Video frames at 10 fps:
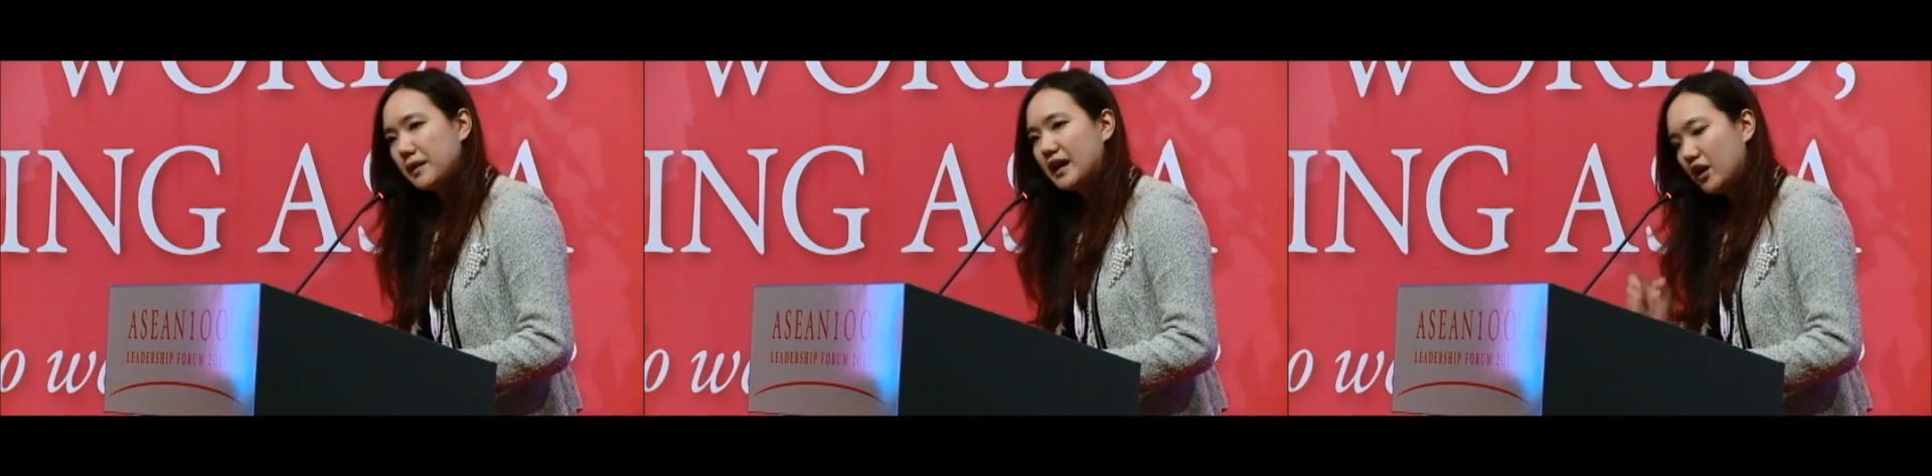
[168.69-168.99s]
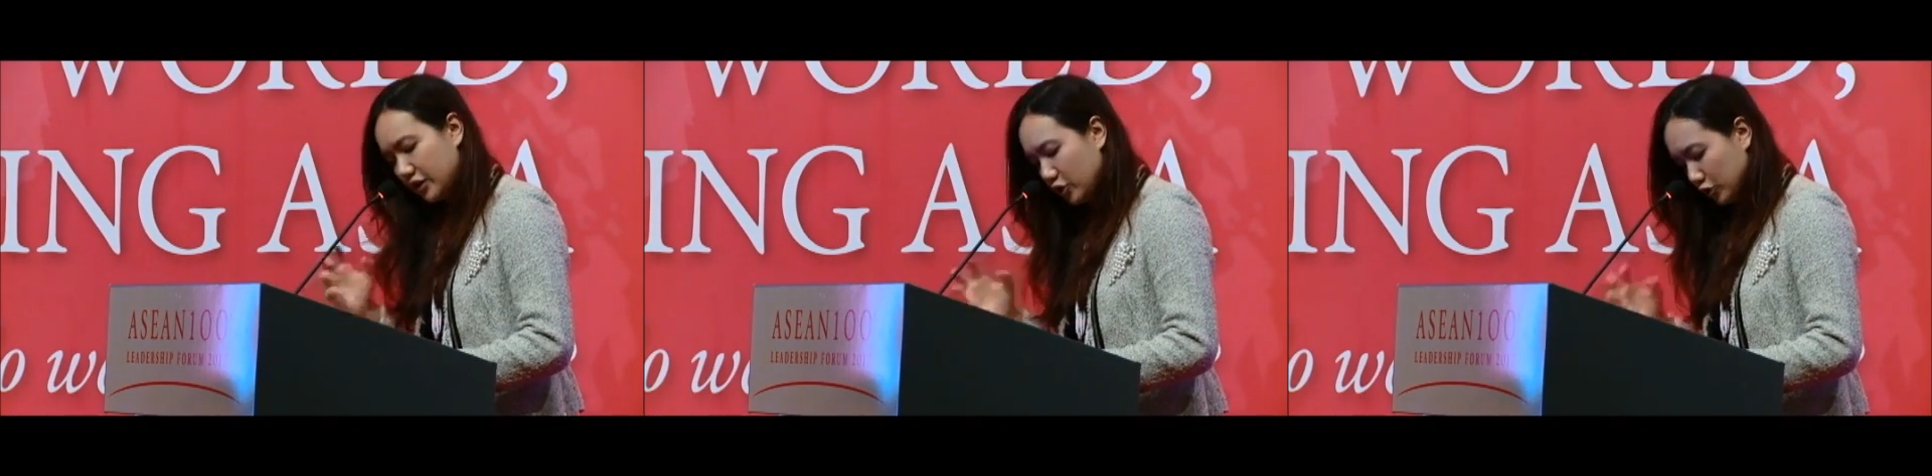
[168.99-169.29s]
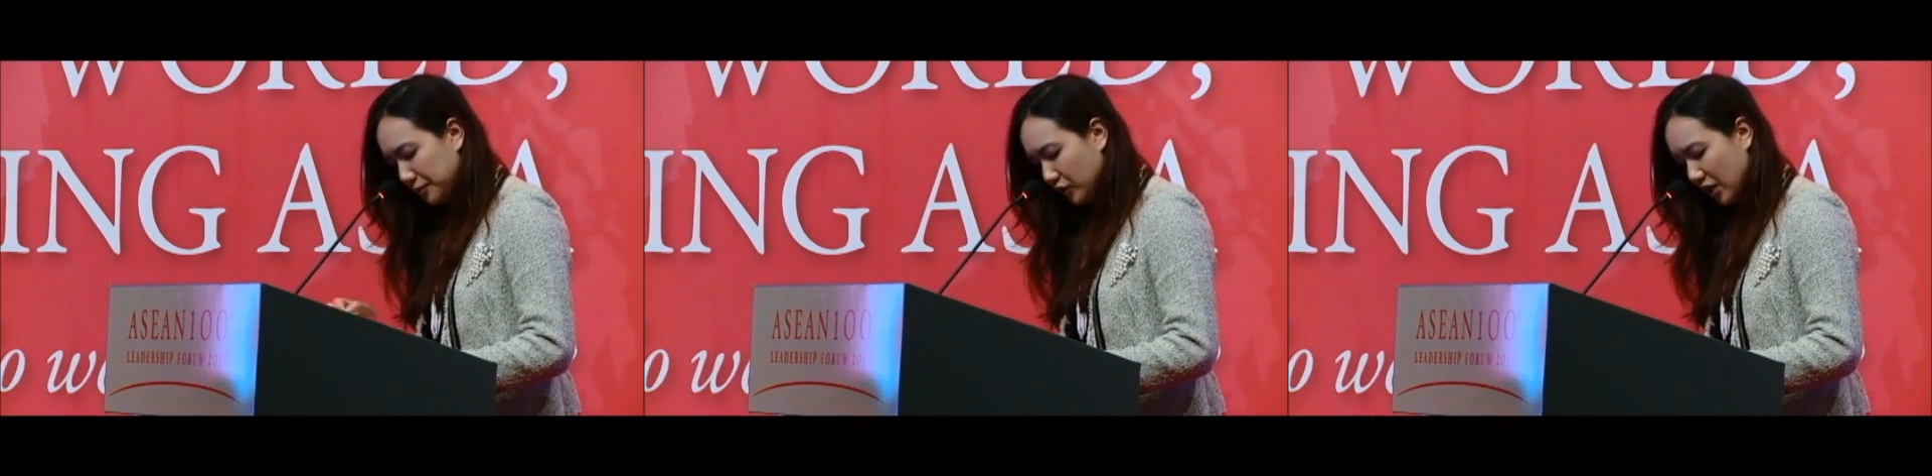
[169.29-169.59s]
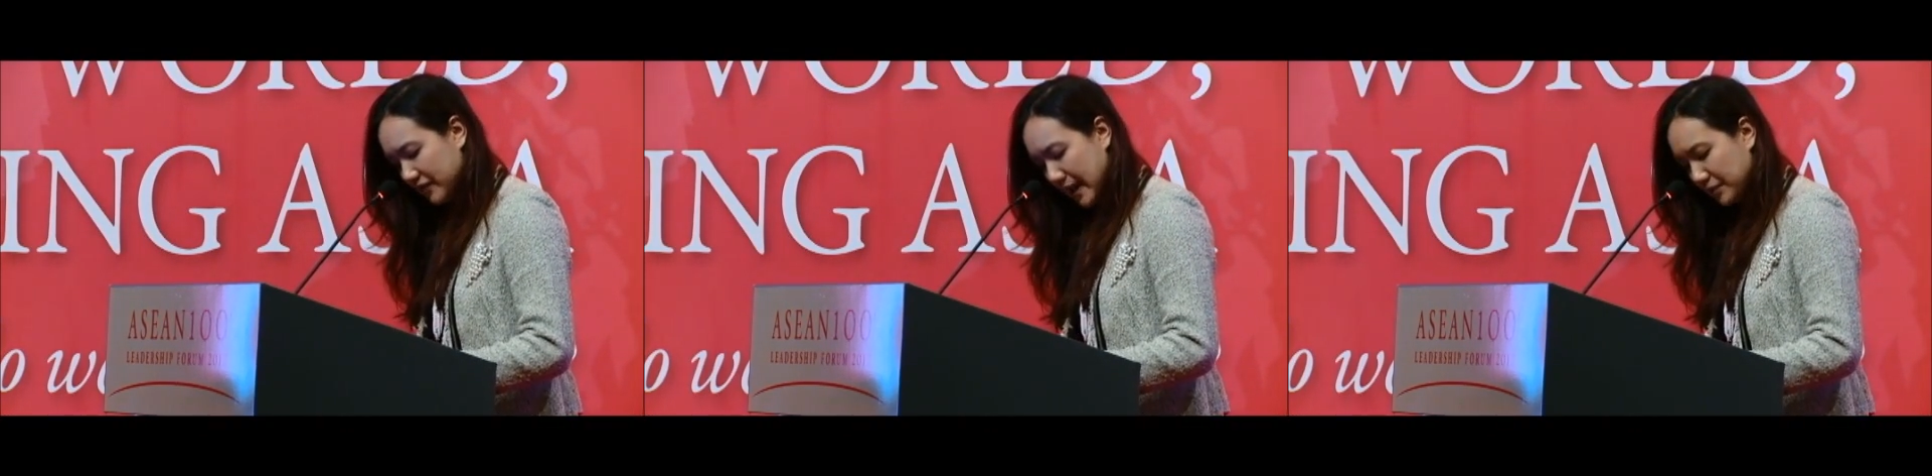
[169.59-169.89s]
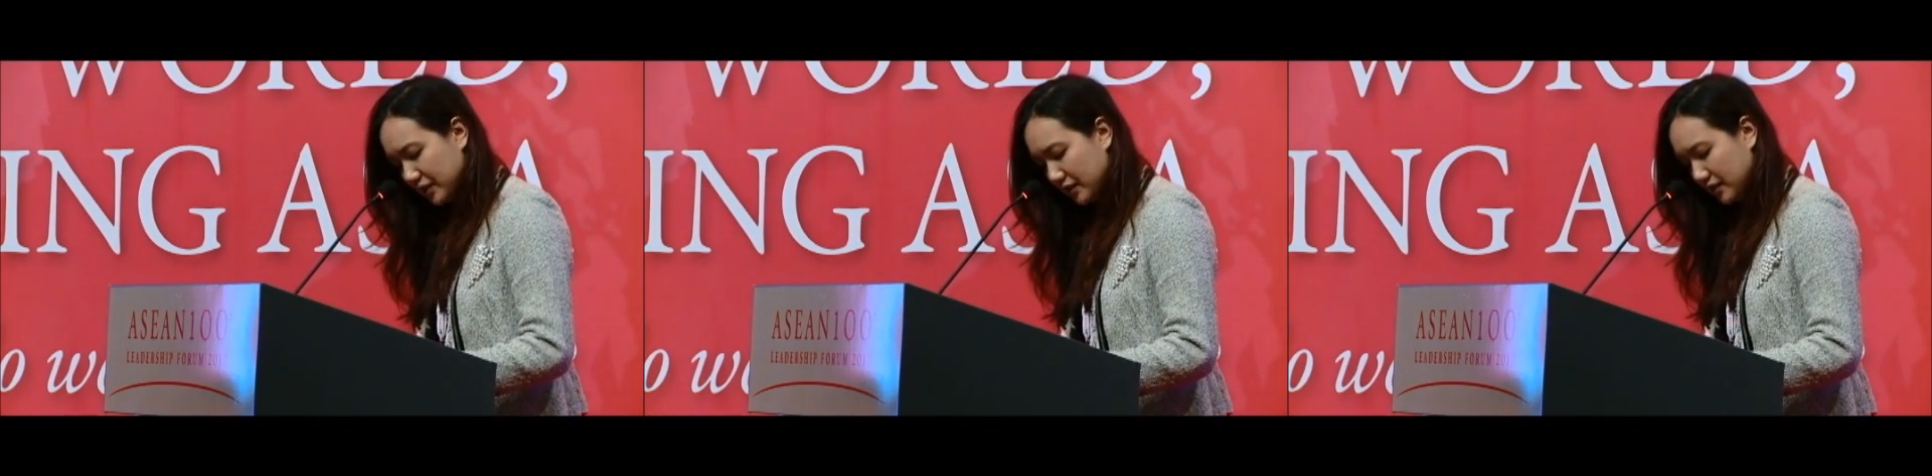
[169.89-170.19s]
by our huge pool of
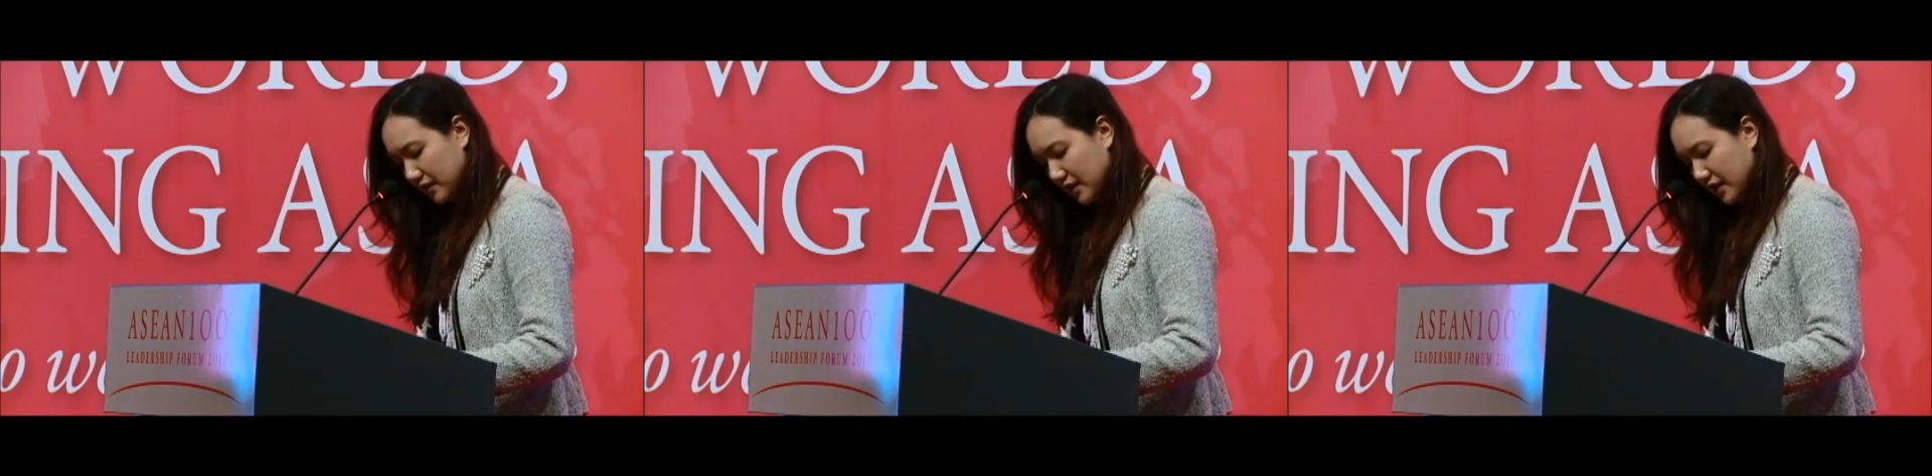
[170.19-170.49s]
capital